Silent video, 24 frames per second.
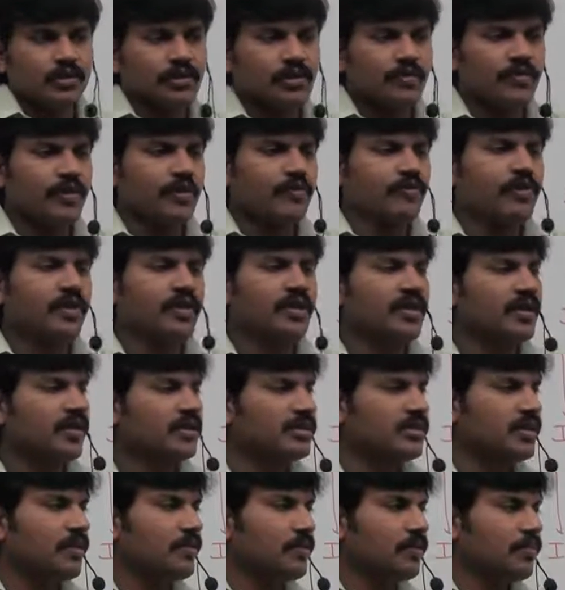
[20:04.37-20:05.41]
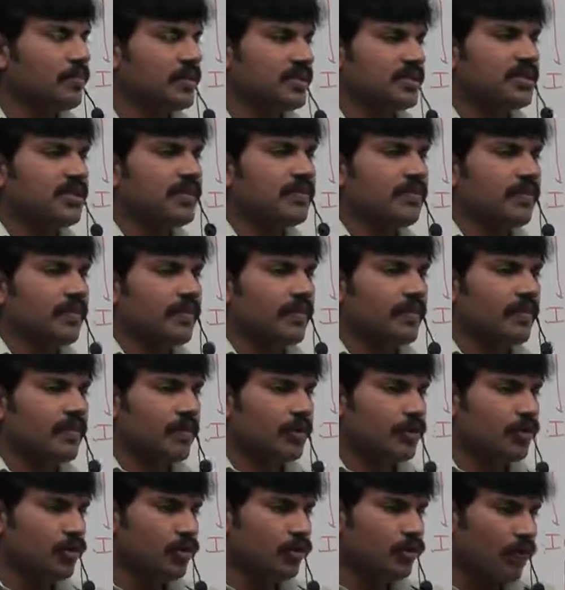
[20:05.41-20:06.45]
Your father is a bit busy,
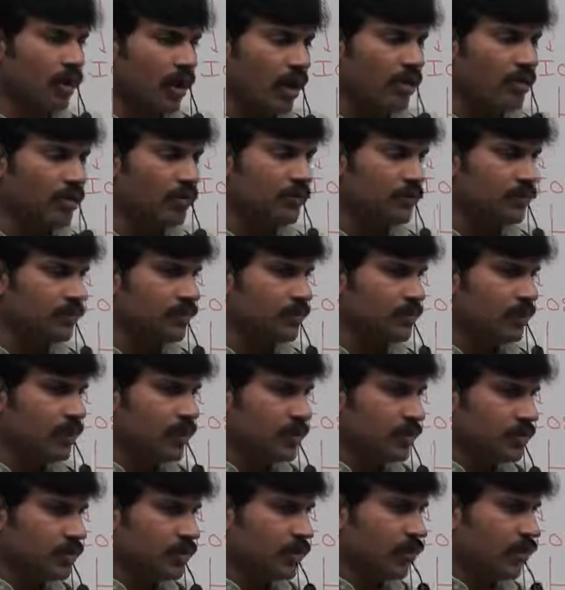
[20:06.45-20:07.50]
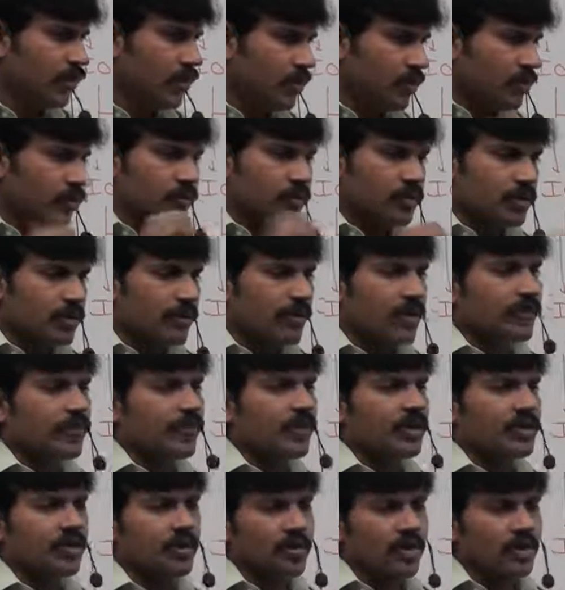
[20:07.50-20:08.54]
you call, so your
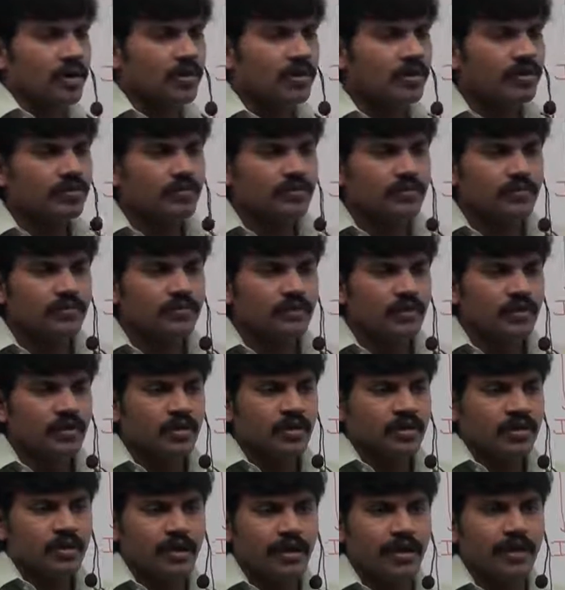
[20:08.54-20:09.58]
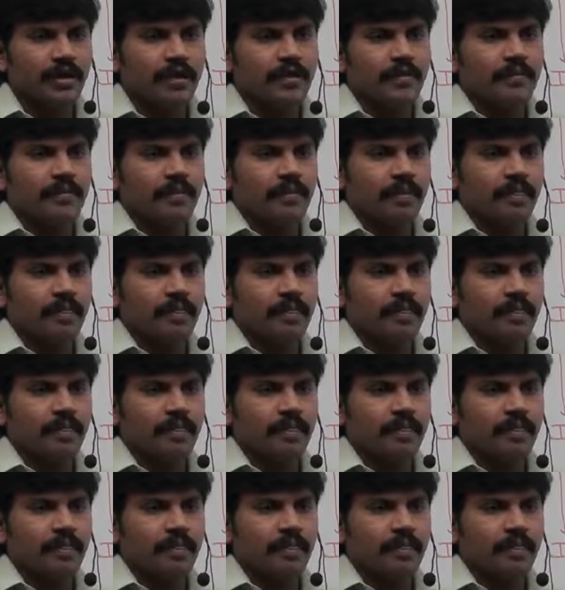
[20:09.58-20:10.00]
father call you, Arey,